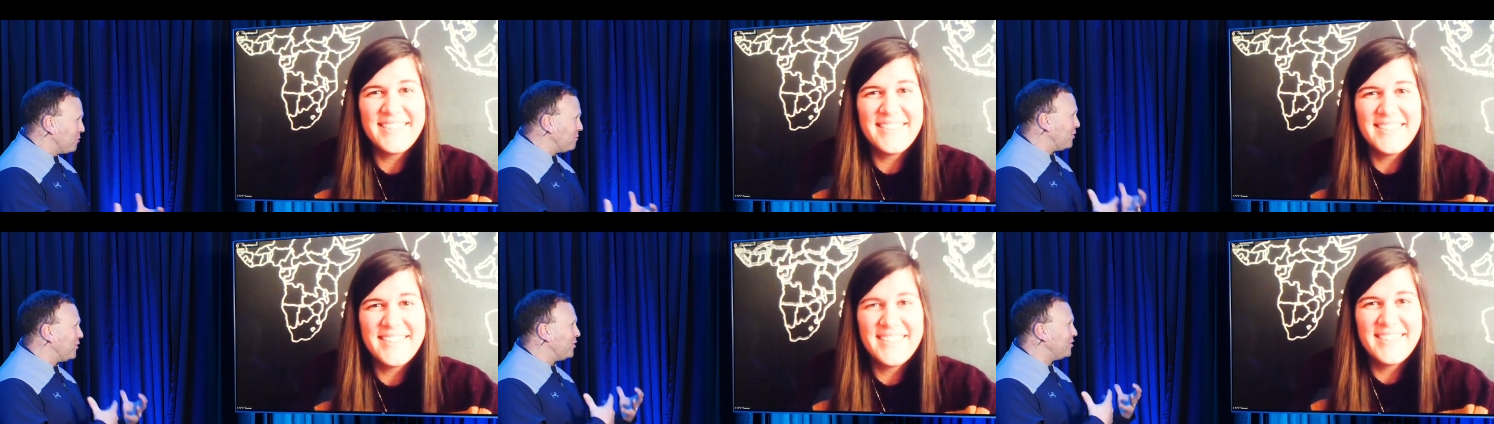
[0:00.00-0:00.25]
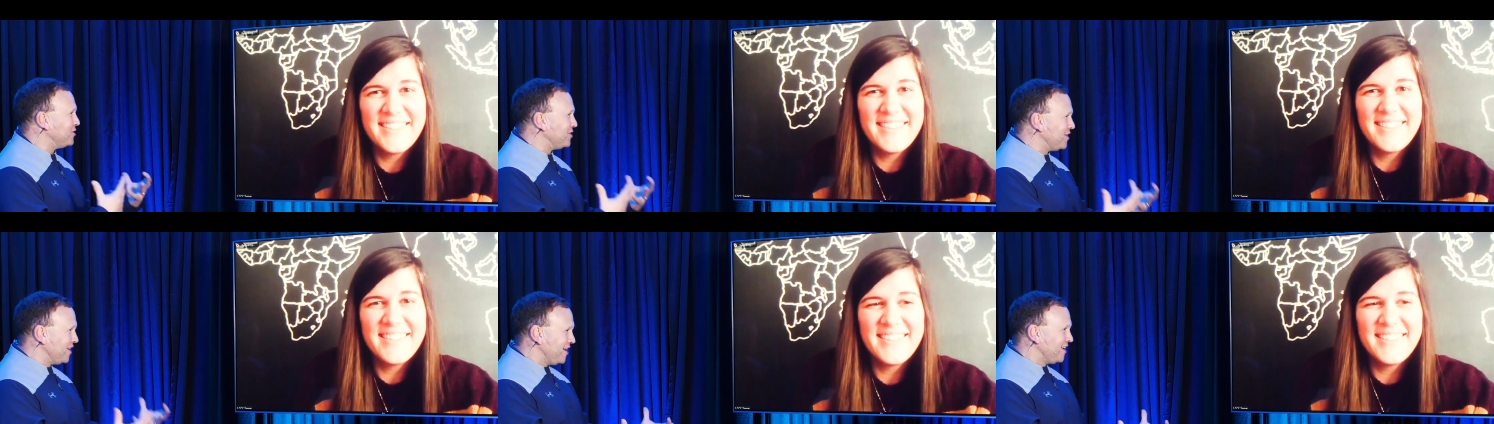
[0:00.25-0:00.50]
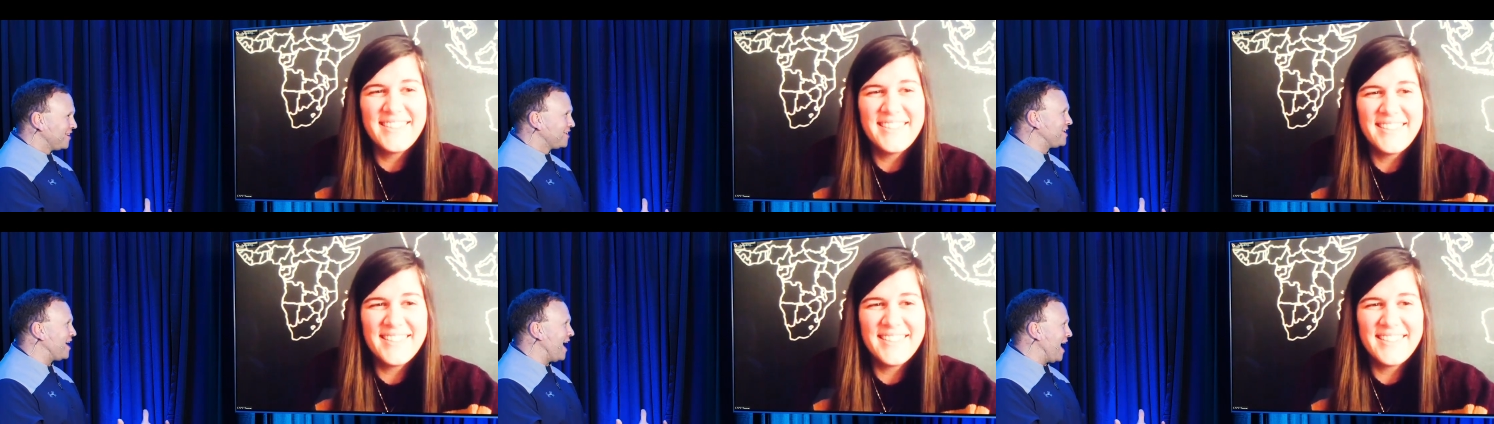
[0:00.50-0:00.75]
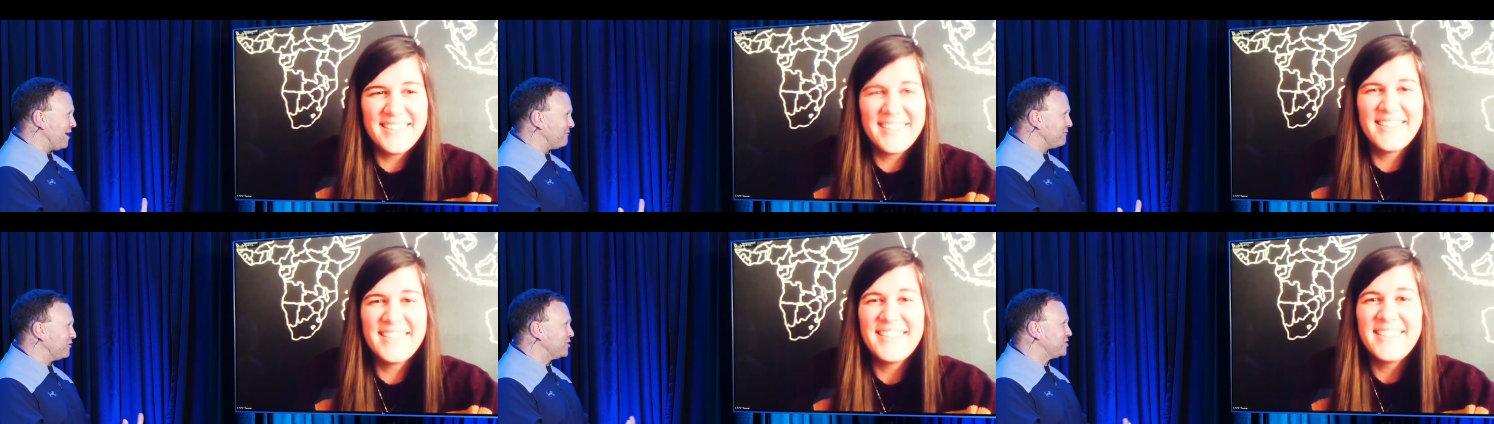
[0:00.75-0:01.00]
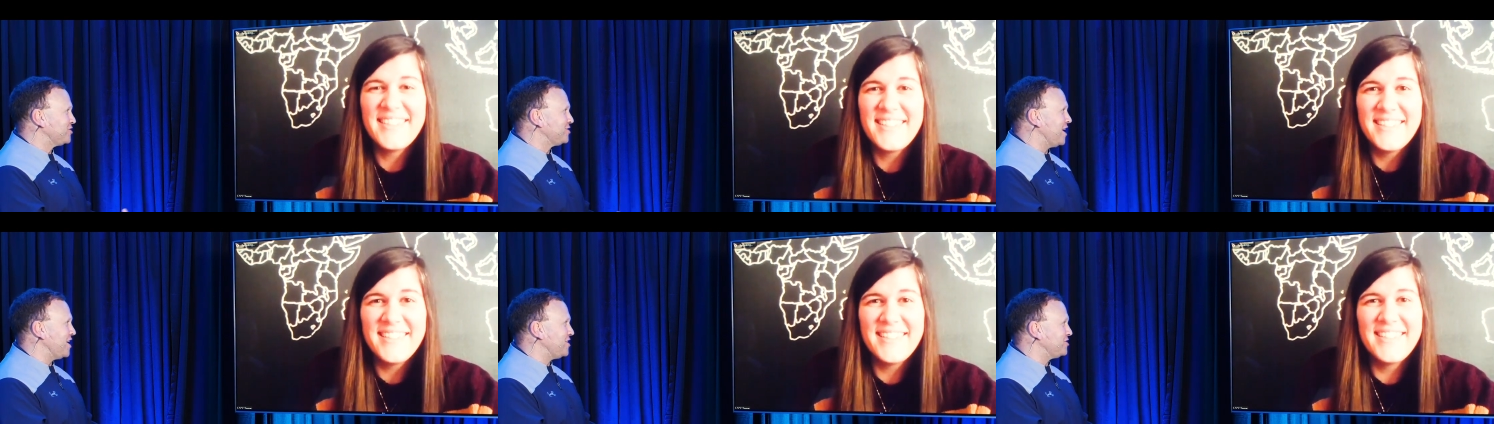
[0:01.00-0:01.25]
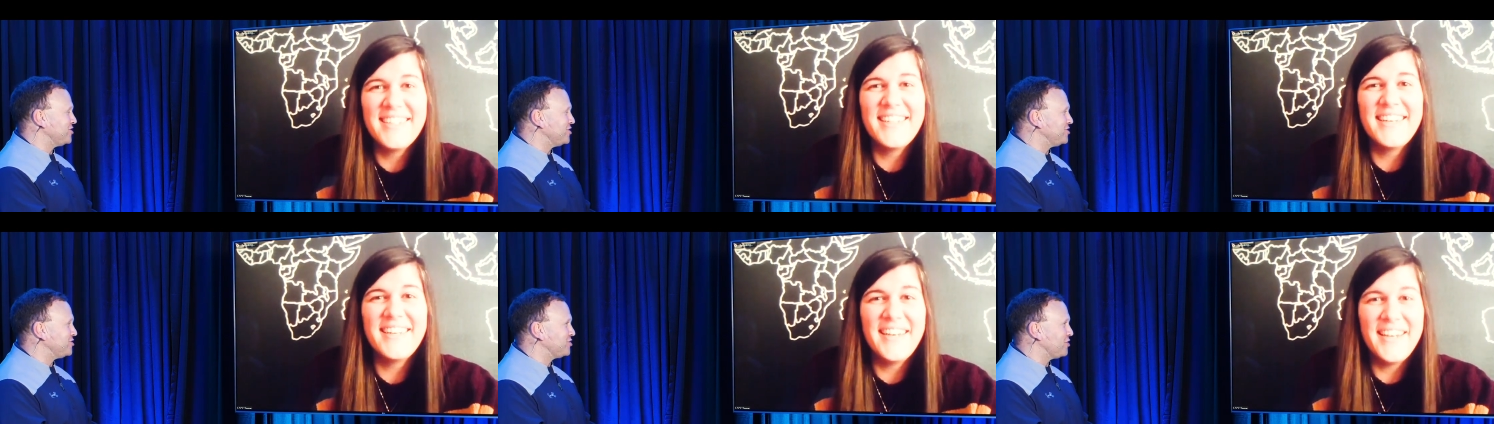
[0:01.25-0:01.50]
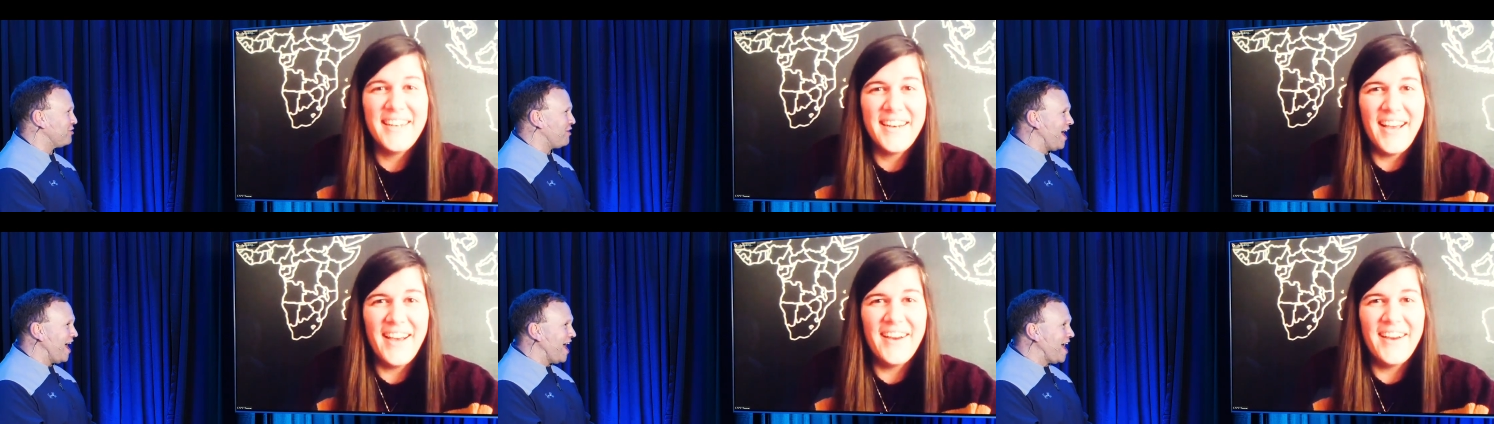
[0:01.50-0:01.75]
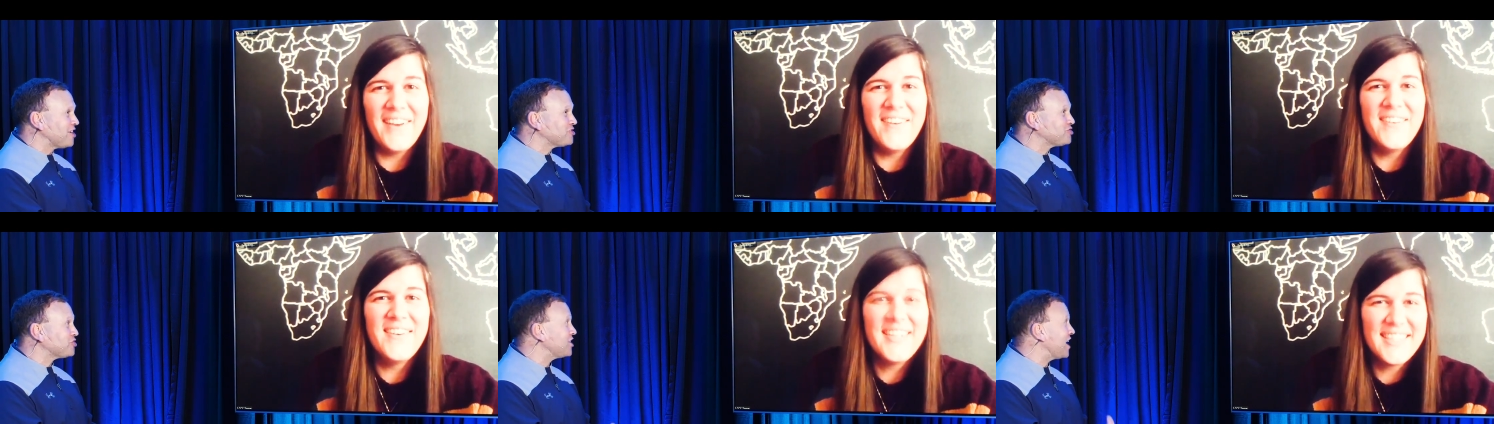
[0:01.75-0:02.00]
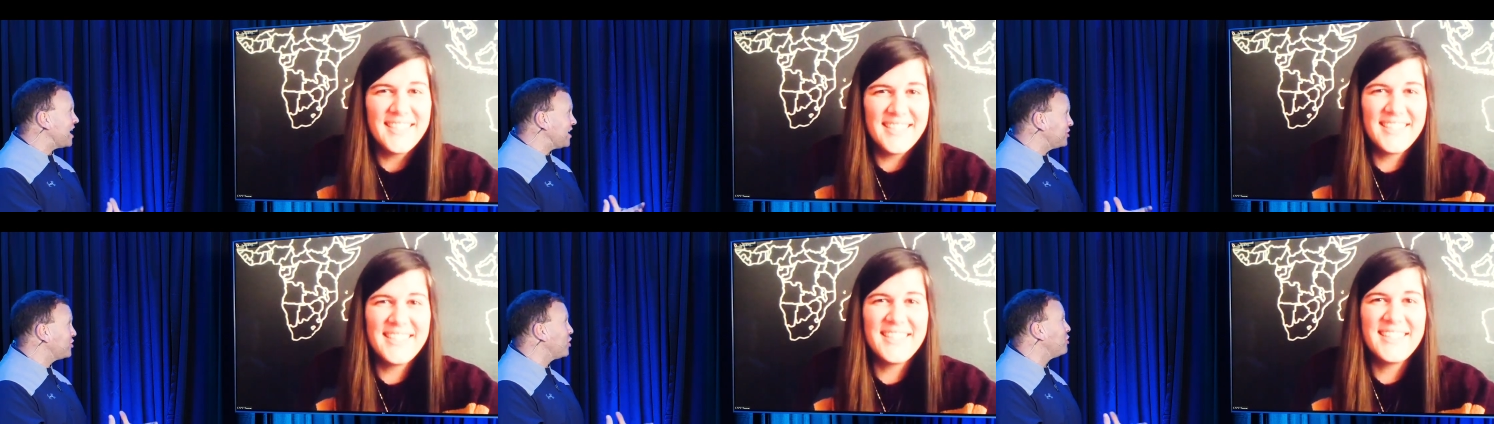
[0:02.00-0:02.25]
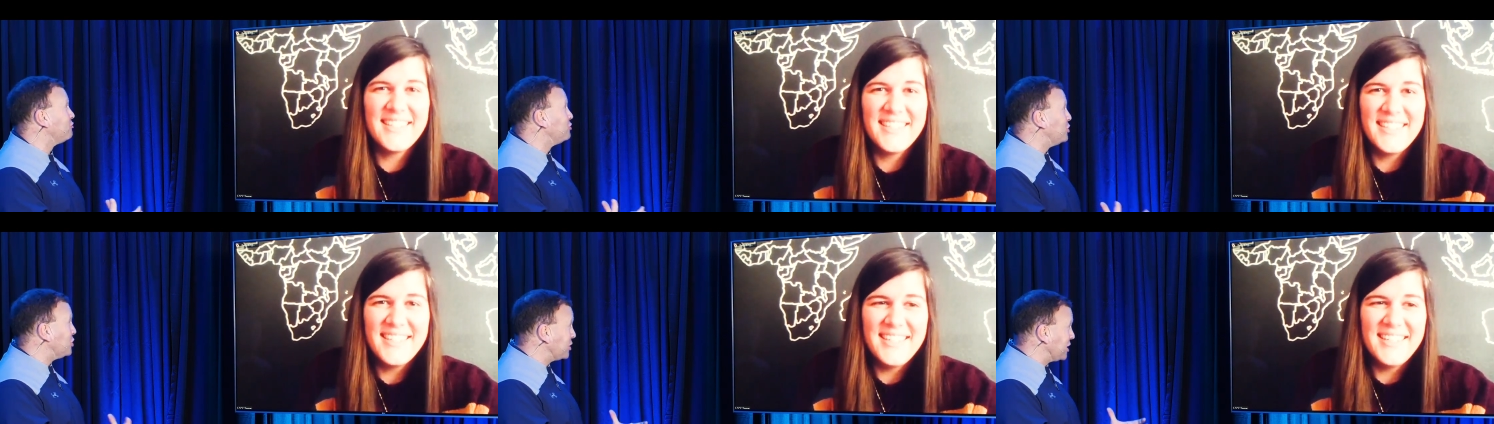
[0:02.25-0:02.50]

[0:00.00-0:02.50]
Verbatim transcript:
Speaker 1: normal conversation. So I actually had to go